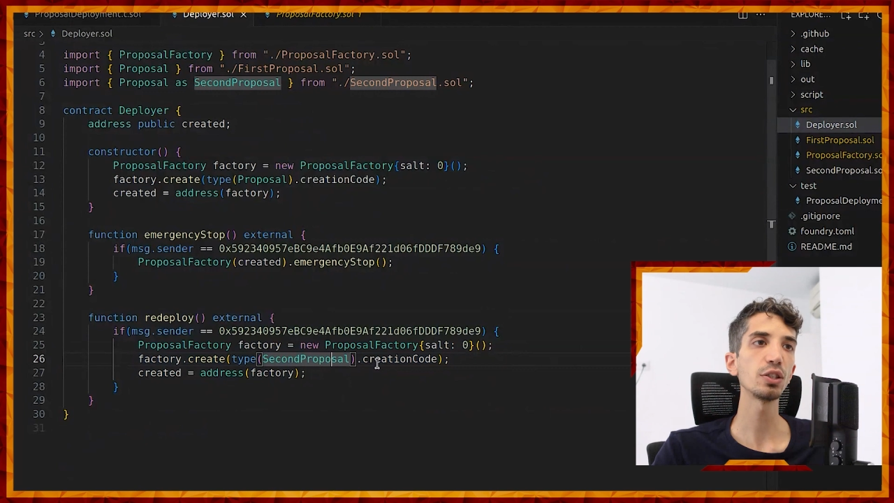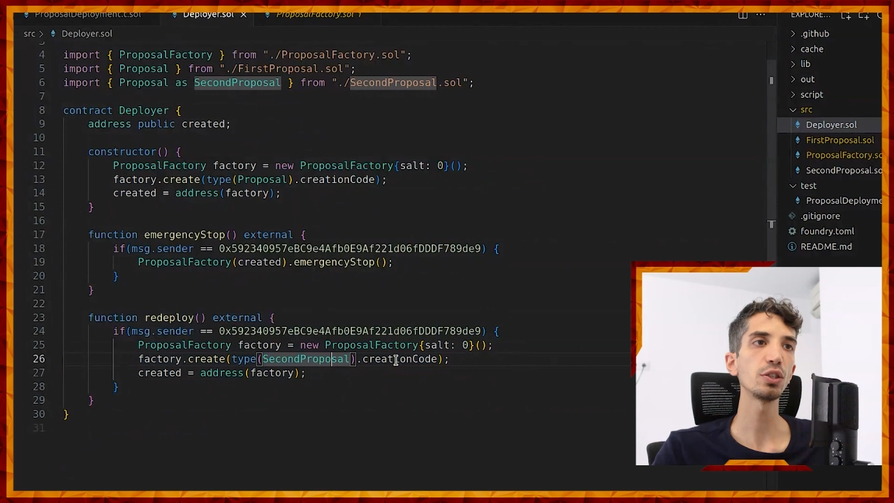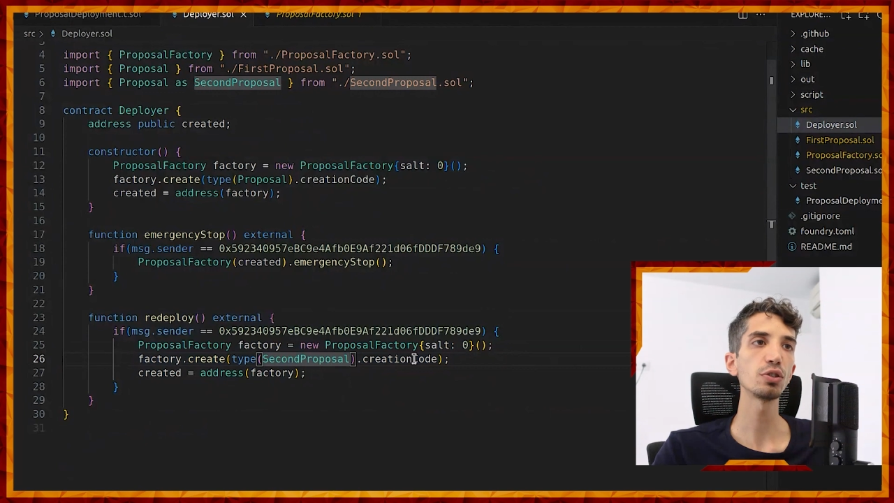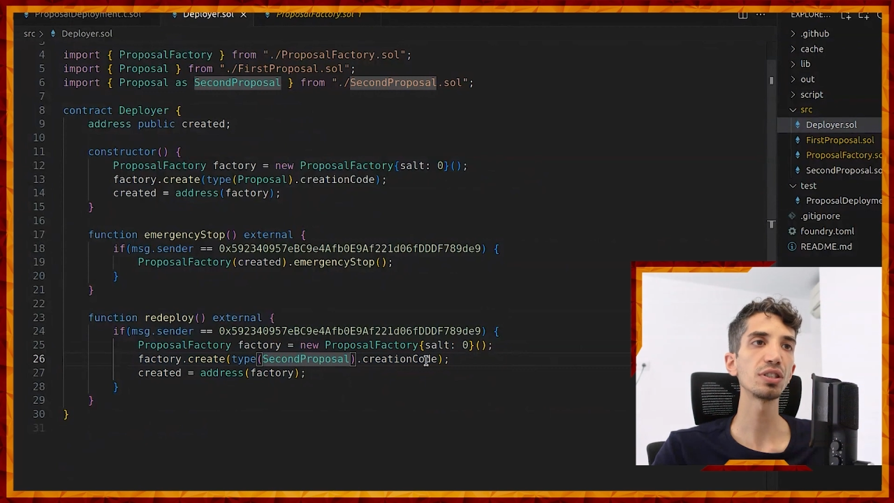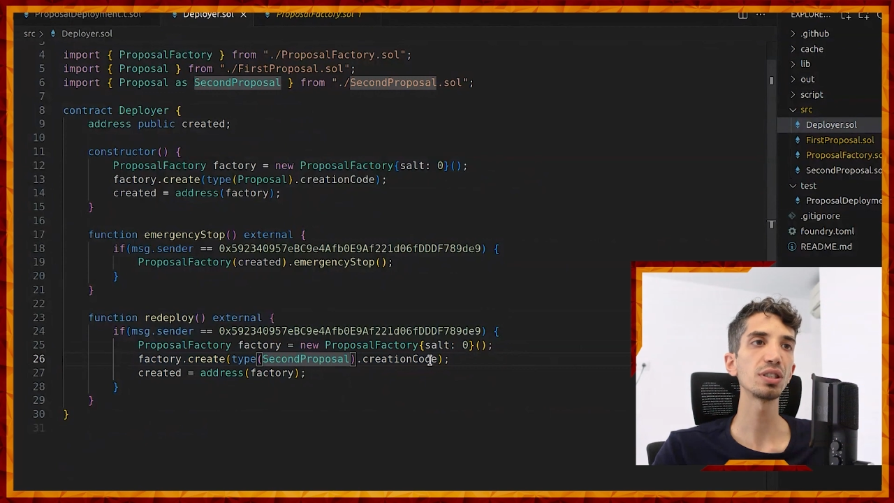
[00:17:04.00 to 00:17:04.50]

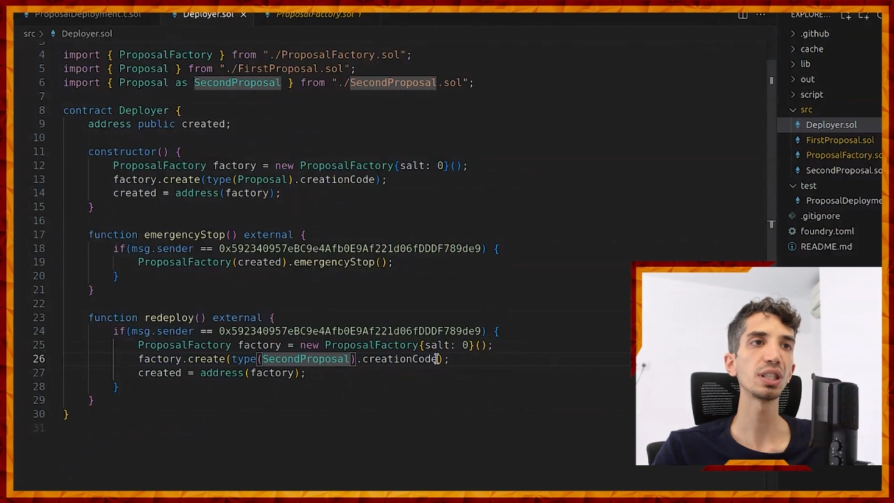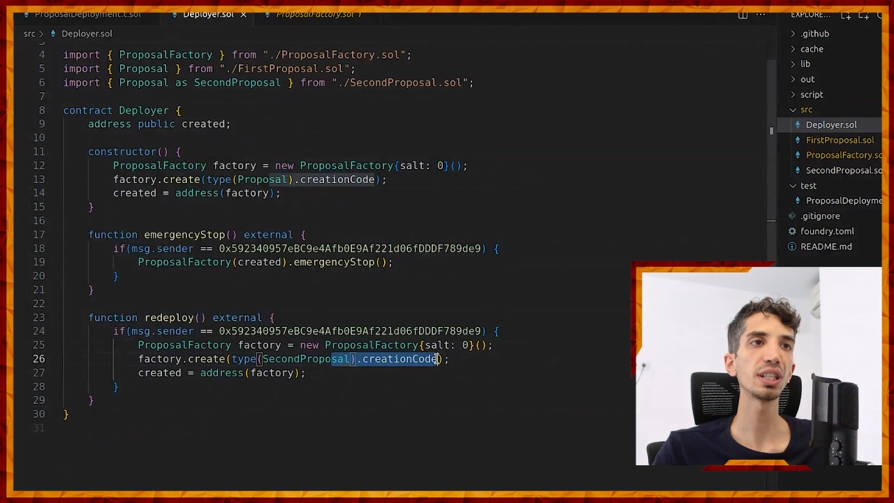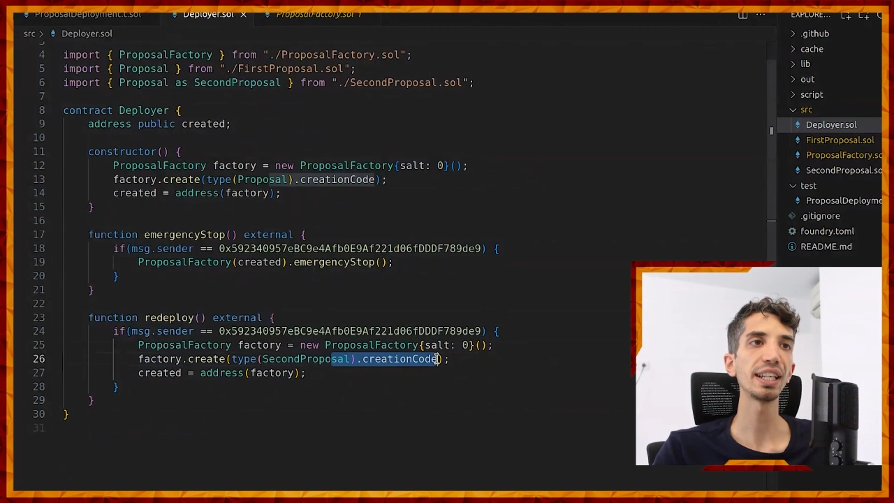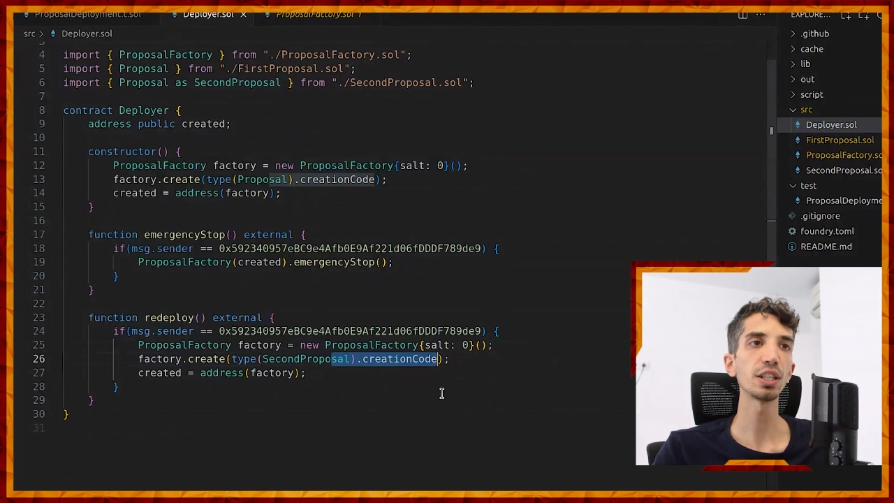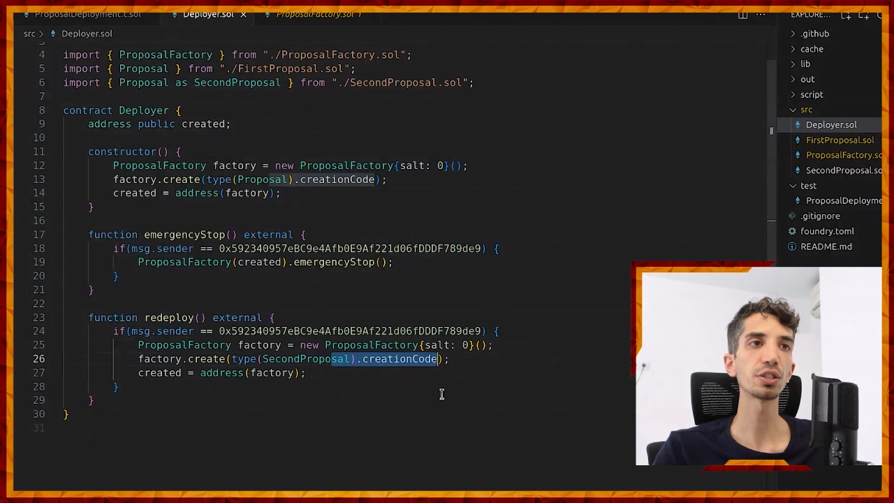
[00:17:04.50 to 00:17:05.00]
uses the
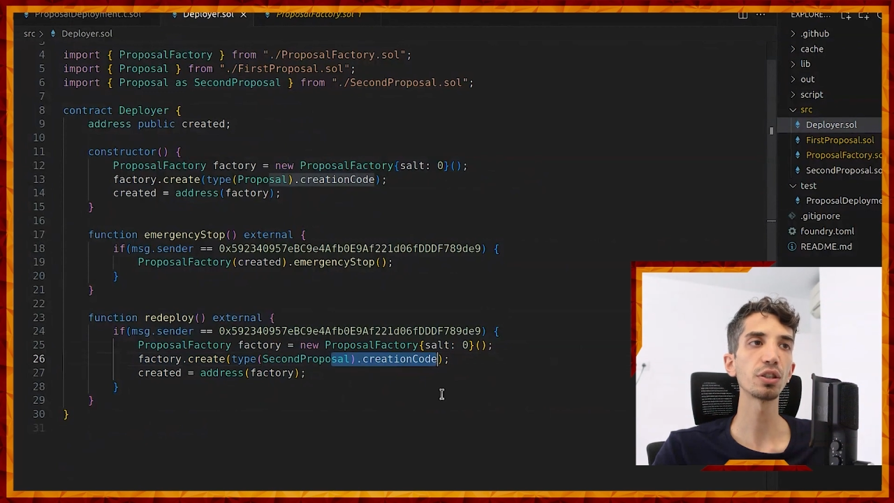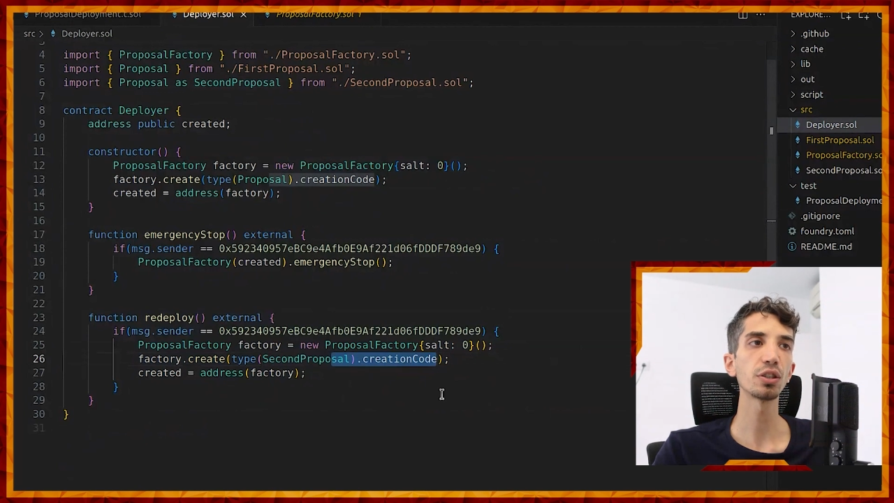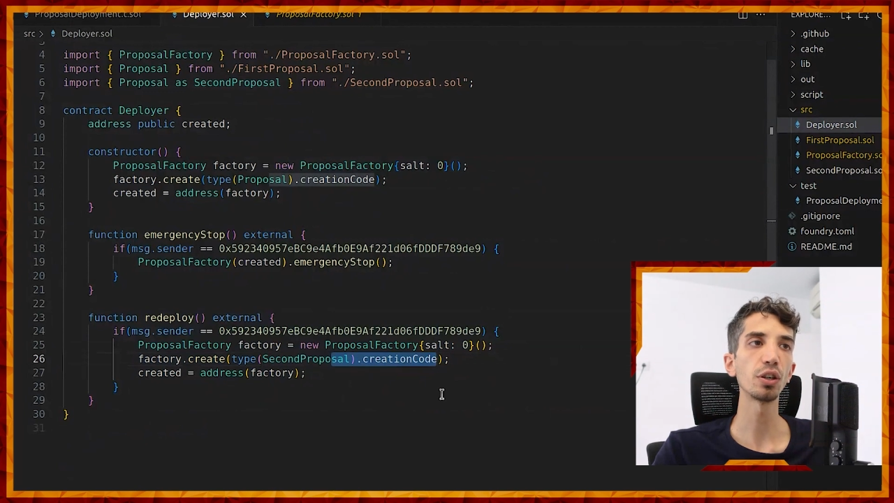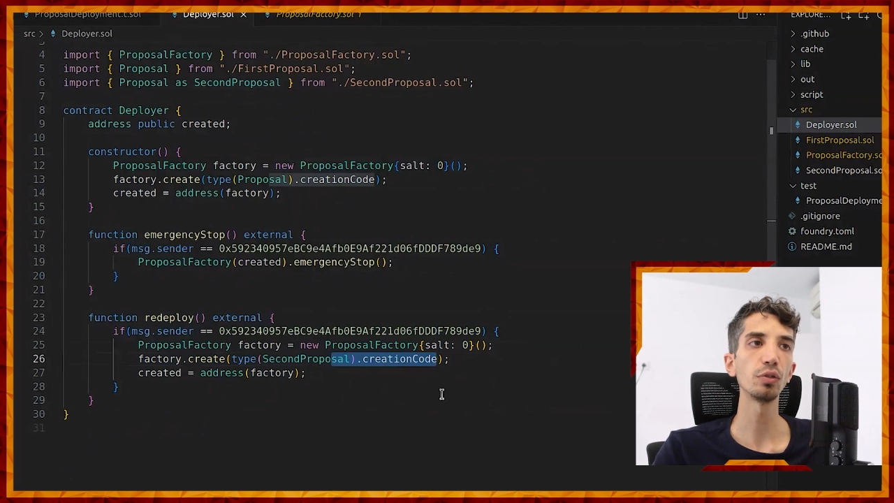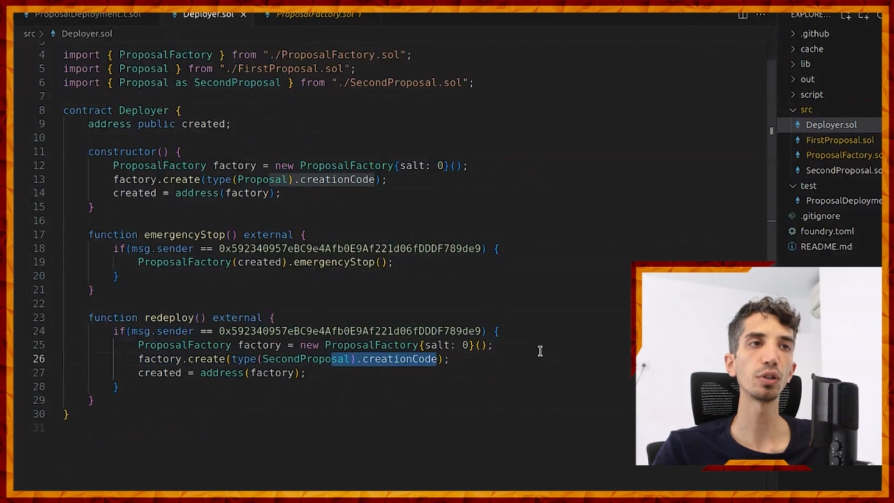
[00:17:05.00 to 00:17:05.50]
creation code